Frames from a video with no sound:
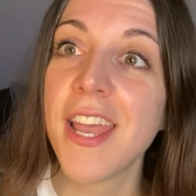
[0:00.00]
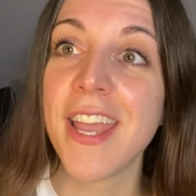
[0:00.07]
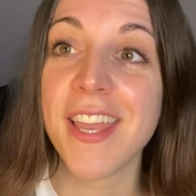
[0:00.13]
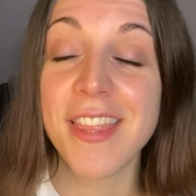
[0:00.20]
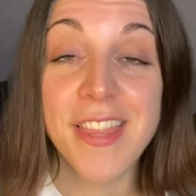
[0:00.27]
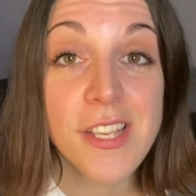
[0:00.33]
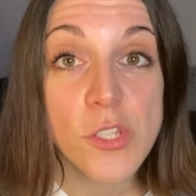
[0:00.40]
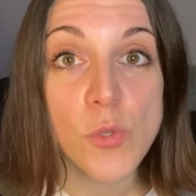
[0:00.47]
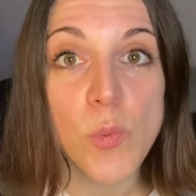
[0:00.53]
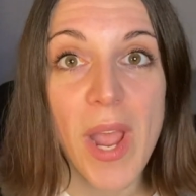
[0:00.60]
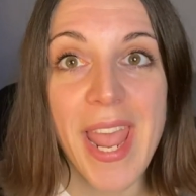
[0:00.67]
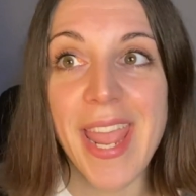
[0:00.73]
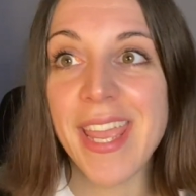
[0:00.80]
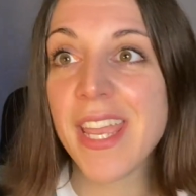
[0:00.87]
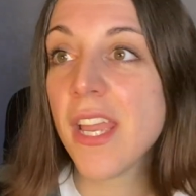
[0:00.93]
In this
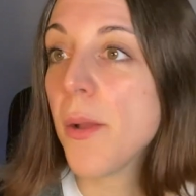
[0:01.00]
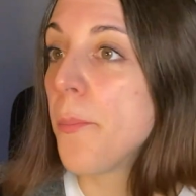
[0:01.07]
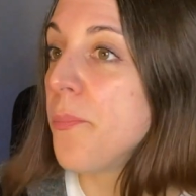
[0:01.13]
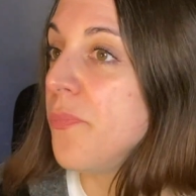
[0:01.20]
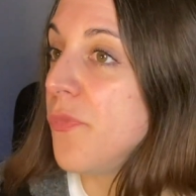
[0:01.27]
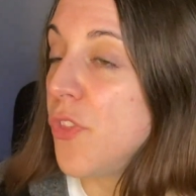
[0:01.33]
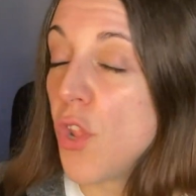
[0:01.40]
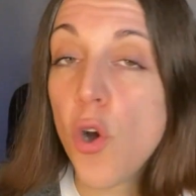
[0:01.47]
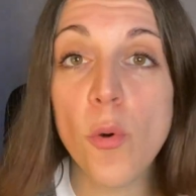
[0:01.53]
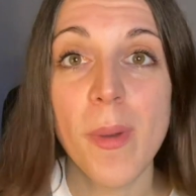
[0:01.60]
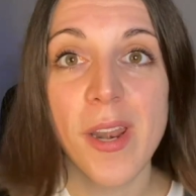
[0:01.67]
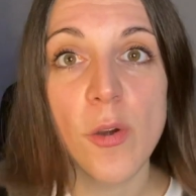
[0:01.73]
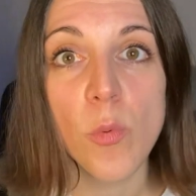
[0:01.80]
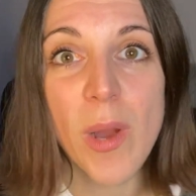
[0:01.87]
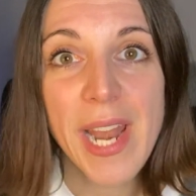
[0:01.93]
way, no
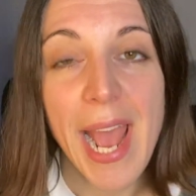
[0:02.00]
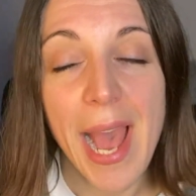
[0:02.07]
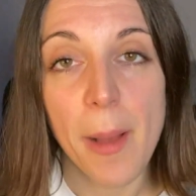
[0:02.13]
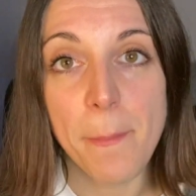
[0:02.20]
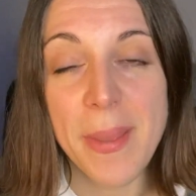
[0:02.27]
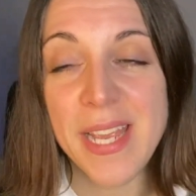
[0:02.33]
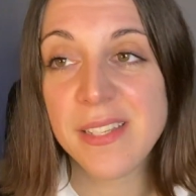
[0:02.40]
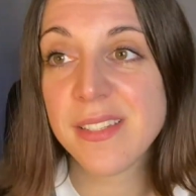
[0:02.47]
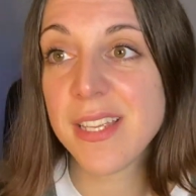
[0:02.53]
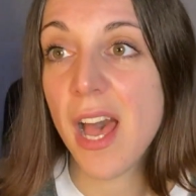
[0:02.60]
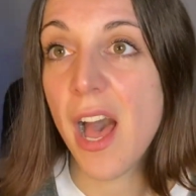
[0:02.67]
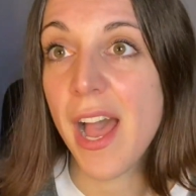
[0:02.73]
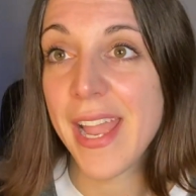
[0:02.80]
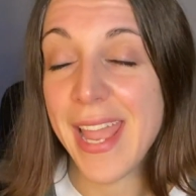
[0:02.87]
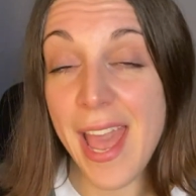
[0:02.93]
matter what happens,
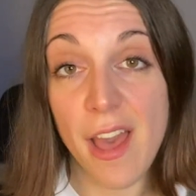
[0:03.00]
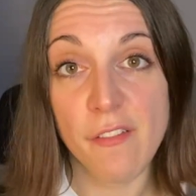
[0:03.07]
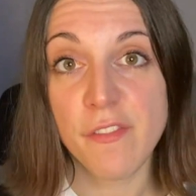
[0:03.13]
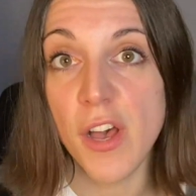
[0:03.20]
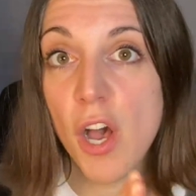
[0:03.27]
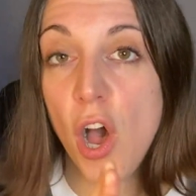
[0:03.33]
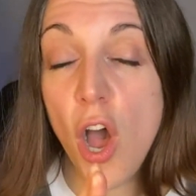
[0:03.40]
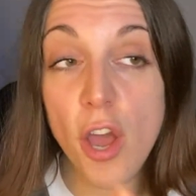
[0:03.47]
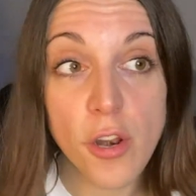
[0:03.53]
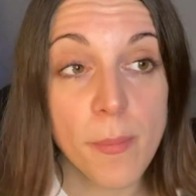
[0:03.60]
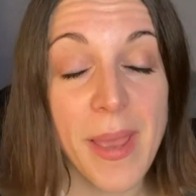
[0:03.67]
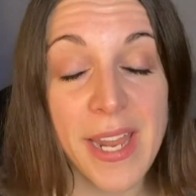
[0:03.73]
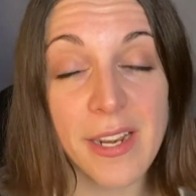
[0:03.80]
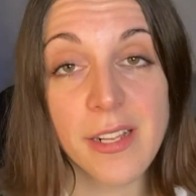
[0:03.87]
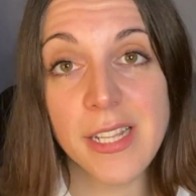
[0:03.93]
I have
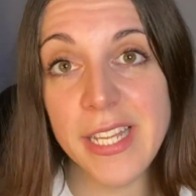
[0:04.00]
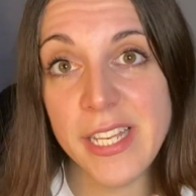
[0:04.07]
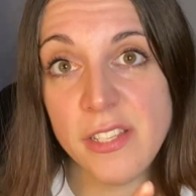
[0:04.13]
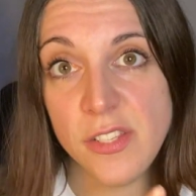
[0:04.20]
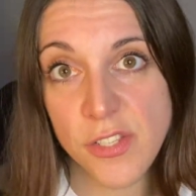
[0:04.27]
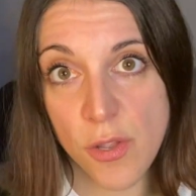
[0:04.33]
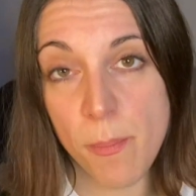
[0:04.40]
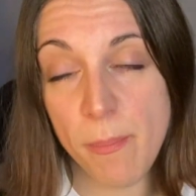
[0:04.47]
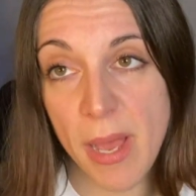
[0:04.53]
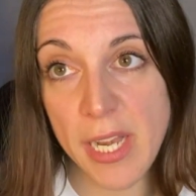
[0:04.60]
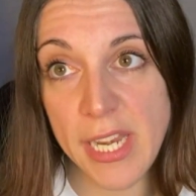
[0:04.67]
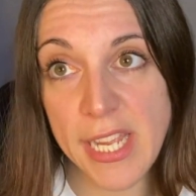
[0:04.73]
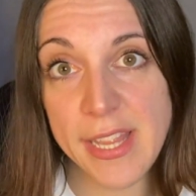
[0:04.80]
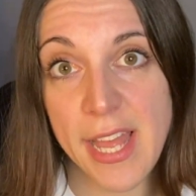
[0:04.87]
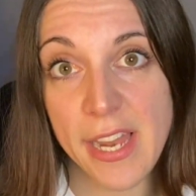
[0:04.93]
automatically some
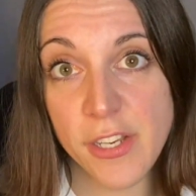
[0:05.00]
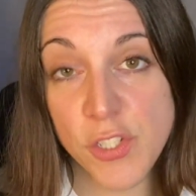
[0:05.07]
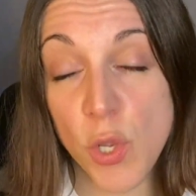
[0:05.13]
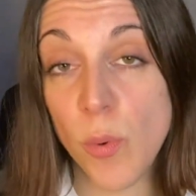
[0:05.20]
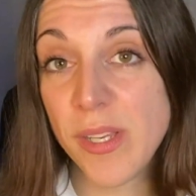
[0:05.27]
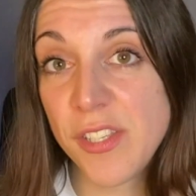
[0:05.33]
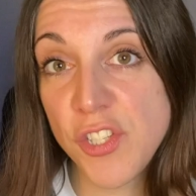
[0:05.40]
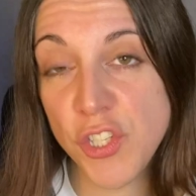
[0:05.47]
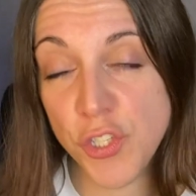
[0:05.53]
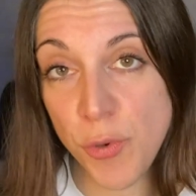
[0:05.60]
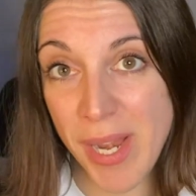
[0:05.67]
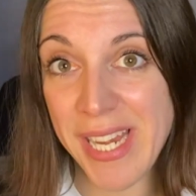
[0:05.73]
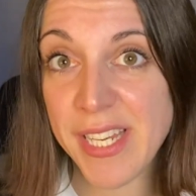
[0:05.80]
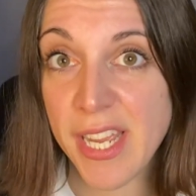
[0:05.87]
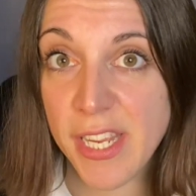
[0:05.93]
money that is going
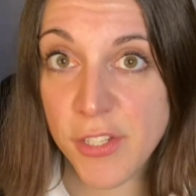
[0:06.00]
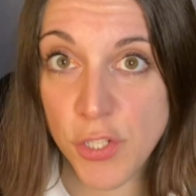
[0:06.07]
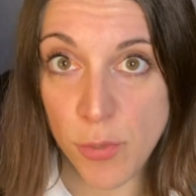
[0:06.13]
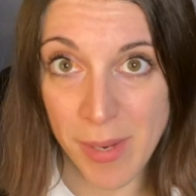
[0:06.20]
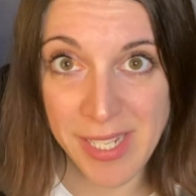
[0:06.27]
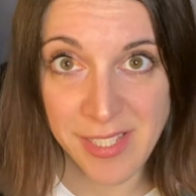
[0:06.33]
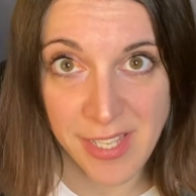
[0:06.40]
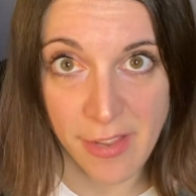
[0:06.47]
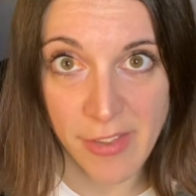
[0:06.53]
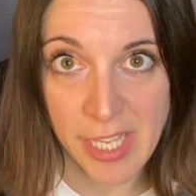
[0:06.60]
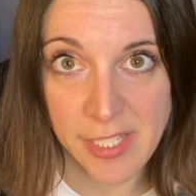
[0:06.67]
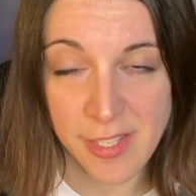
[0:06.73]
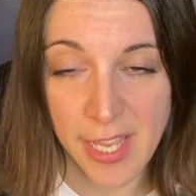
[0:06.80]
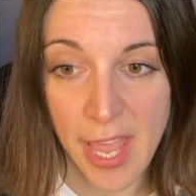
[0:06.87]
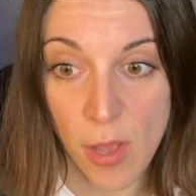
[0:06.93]
straight into my
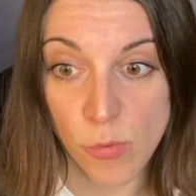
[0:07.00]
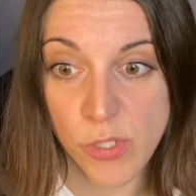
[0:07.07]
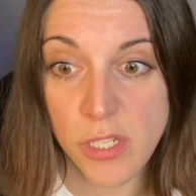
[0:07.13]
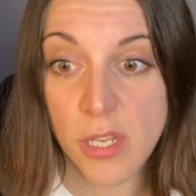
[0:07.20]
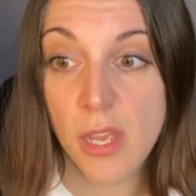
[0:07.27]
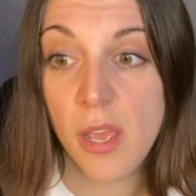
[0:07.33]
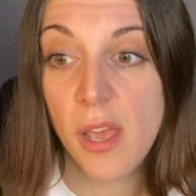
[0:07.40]
savings account.